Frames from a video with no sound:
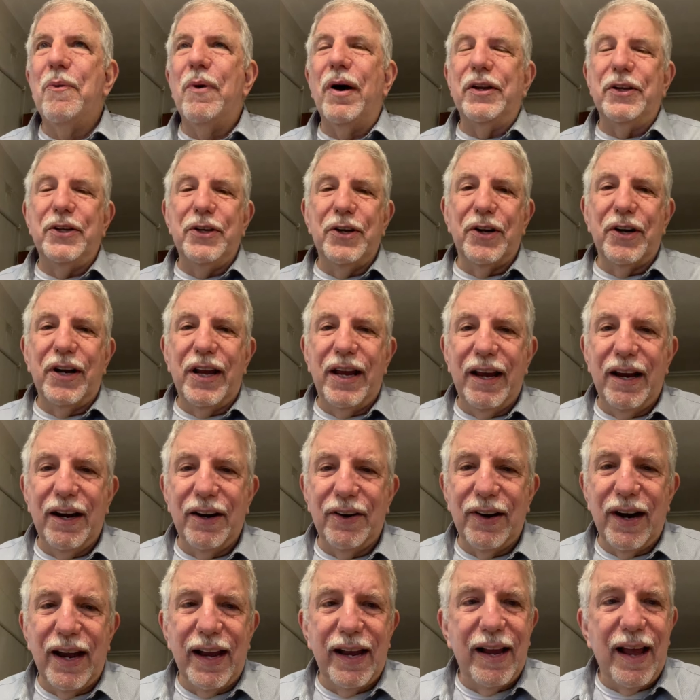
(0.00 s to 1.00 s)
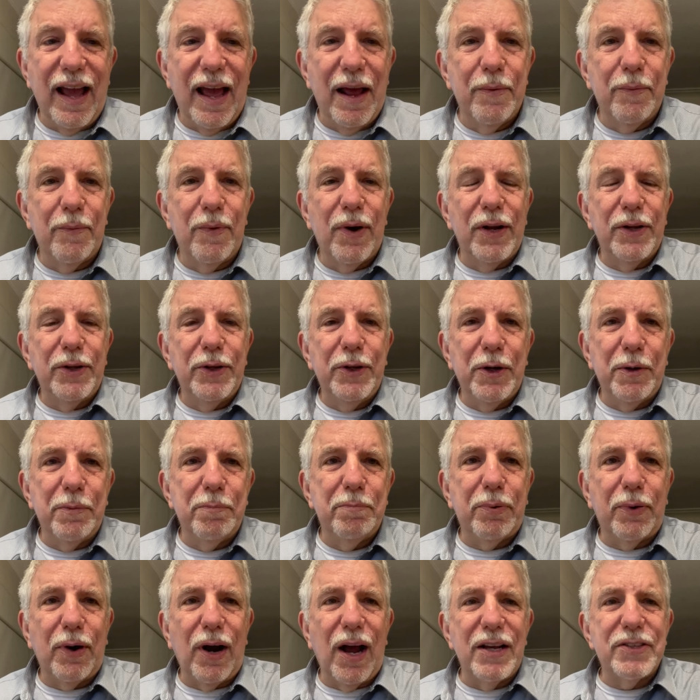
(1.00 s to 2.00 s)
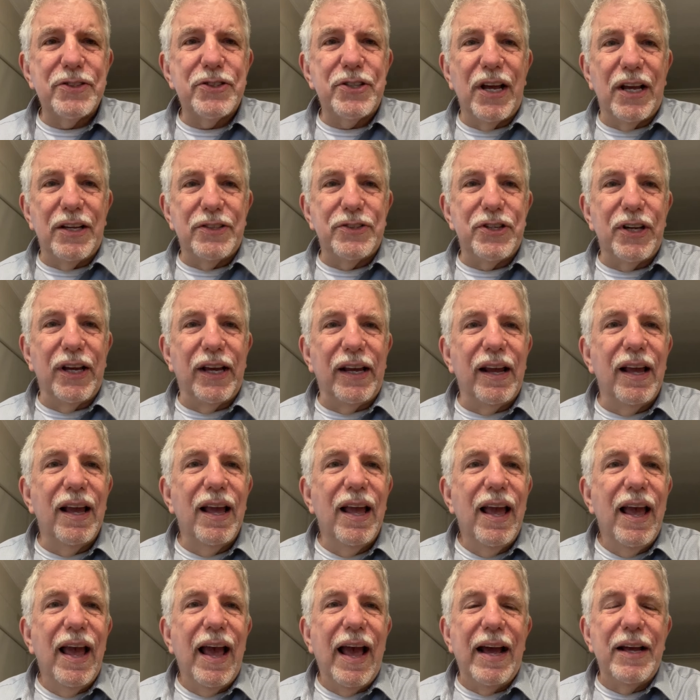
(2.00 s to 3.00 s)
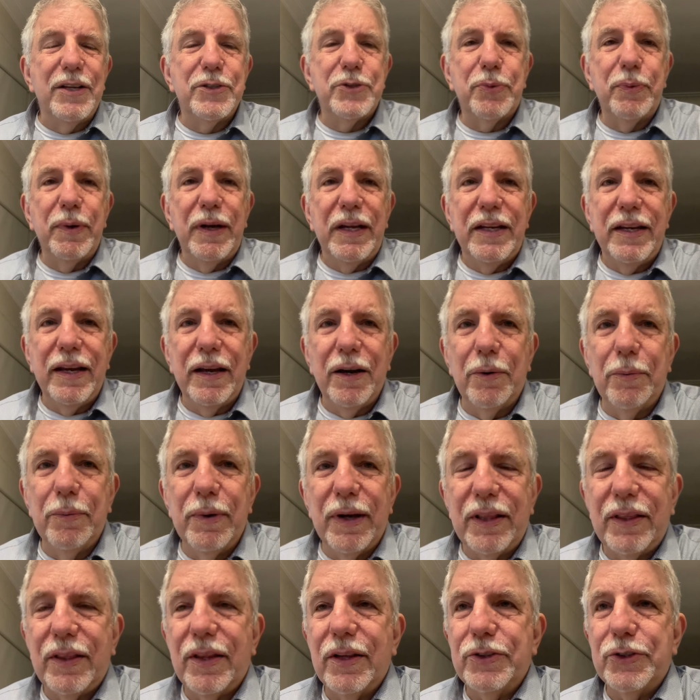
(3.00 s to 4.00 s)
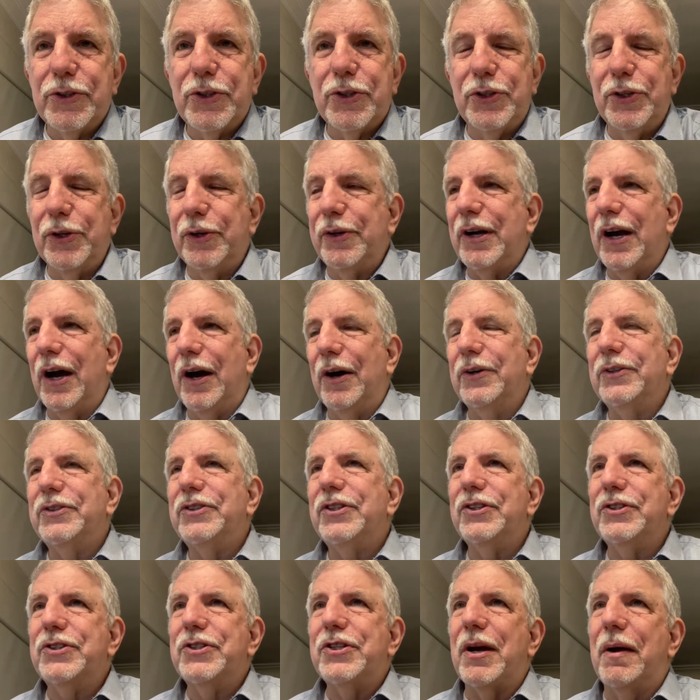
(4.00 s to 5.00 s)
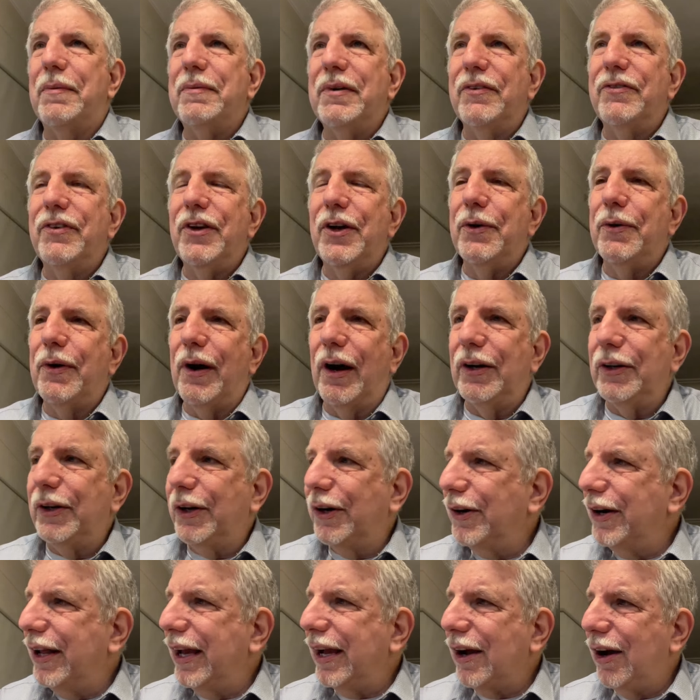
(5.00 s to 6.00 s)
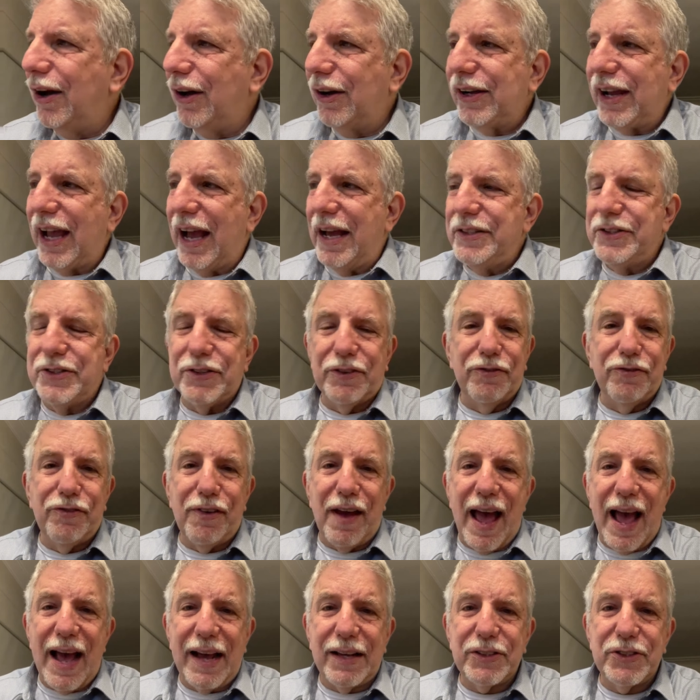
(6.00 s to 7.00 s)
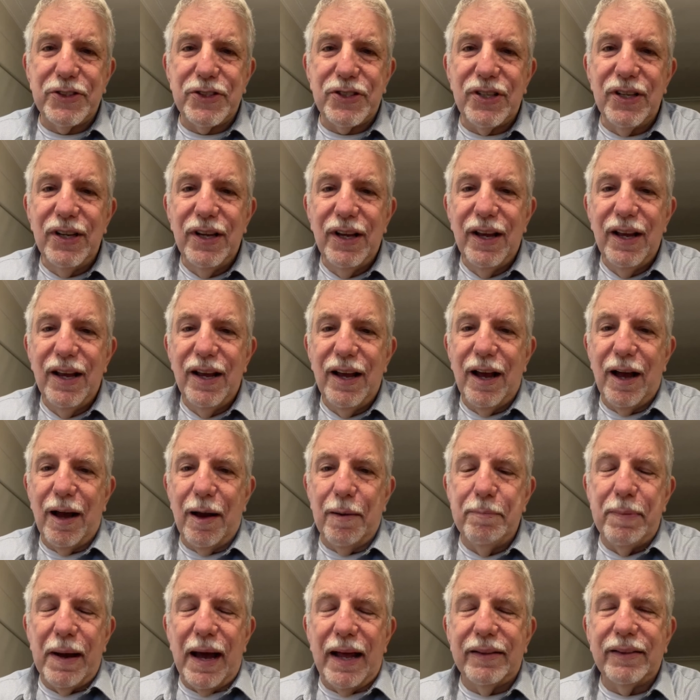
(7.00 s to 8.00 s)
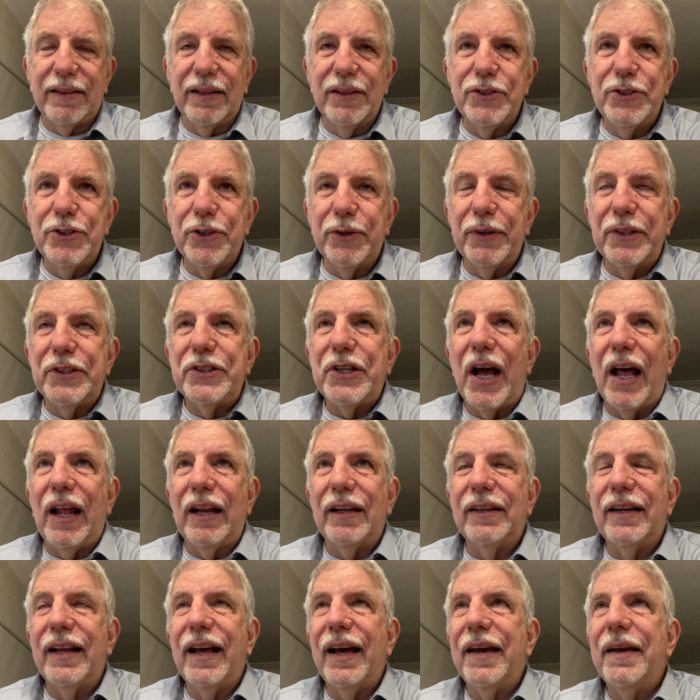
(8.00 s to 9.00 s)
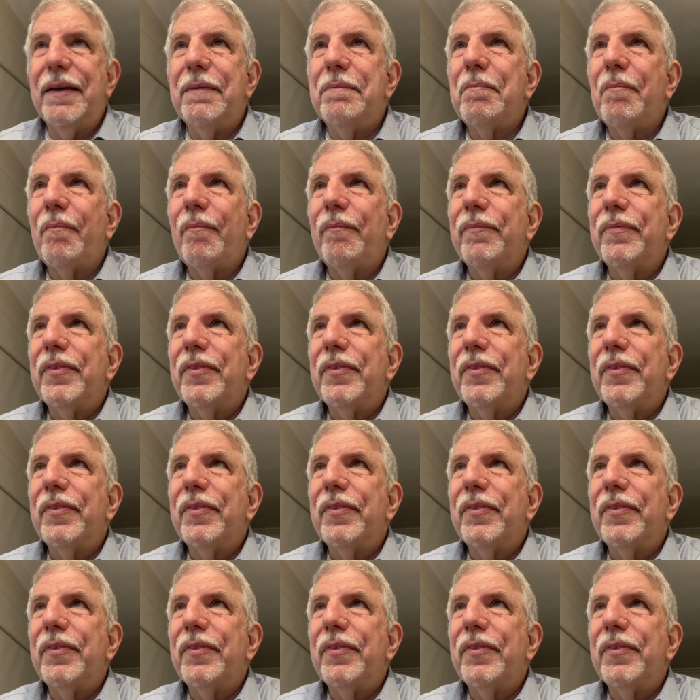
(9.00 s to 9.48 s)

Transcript: what you're hearing and what you're processing as we deal with Sukkot. Some of you are learning all kinds of facts about the Jewish holiday.